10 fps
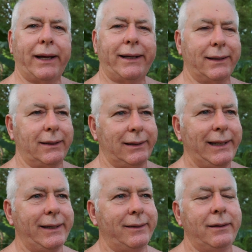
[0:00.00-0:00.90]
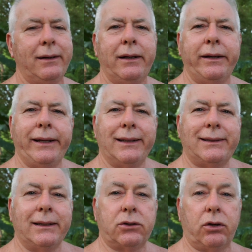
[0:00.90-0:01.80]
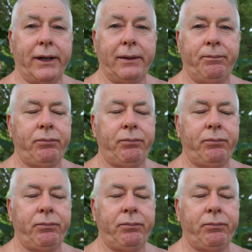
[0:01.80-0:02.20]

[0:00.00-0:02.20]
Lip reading: like a lid that sits on it.